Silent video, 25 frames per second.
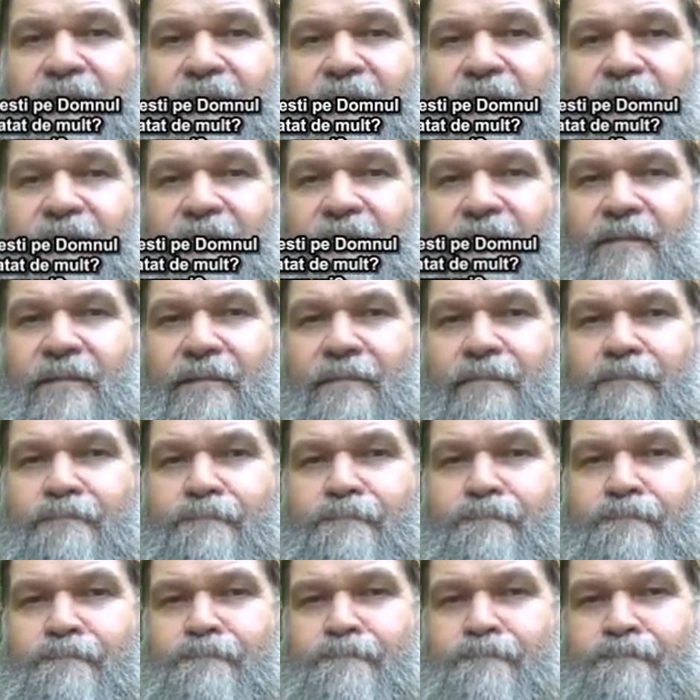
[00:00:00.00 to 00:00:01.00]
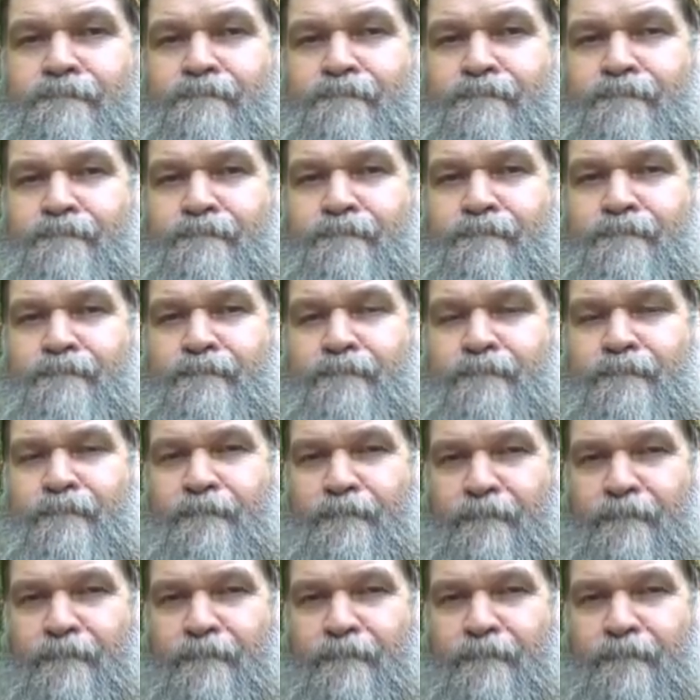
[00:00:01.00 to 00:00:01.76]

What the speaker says: No one is speaking in this clip.